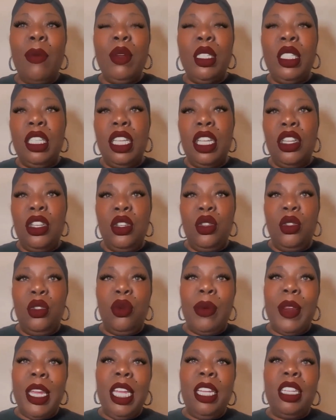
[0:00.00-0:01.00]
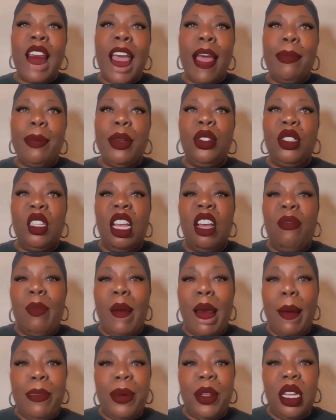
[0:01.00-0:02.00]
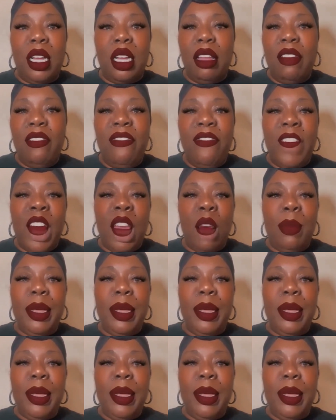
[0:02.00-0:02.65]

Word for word: and I will send you three chapters of my book,